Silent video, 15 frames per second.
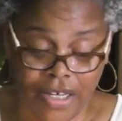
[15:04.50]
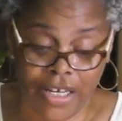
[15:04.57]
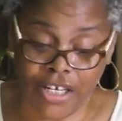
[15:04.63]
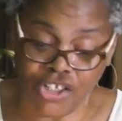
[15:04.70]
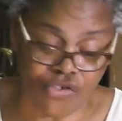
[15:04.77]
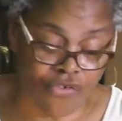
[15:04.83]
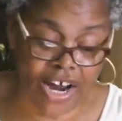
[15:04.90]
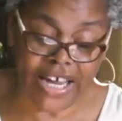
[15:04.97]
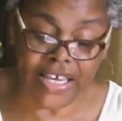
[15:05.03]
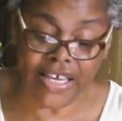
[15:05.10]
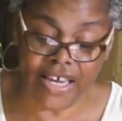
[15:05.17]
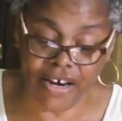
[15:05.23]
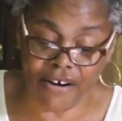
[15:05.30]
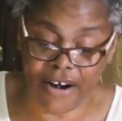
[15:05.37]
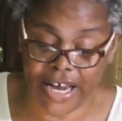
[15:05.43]
And it's right
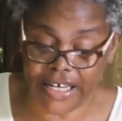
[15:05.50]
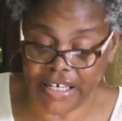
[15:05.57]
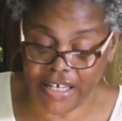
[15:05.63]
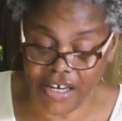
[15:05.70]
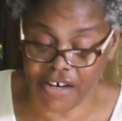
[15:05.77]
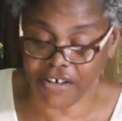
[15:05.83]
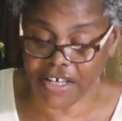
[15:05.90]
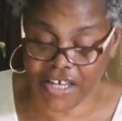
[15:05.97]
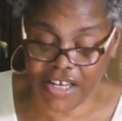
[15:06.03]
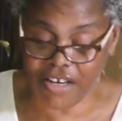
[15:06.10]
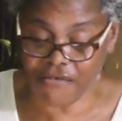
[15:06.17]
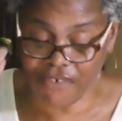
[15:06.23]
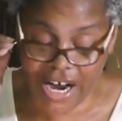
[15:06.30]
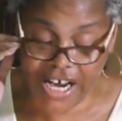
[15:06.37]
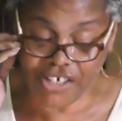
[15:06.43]
here. I can hear
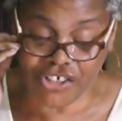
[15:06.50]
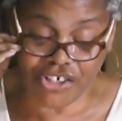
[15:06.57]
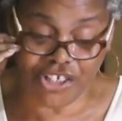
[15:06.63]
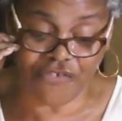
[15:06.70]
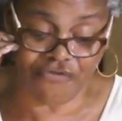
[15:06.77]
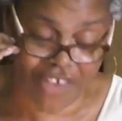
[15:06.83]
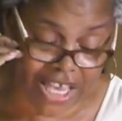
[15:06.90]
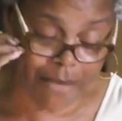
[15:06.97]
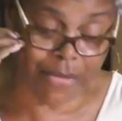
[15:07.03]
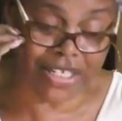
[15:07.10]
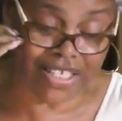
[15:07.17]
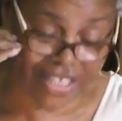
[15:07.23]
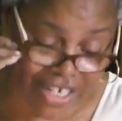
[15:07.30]
Kenny Rogers' famous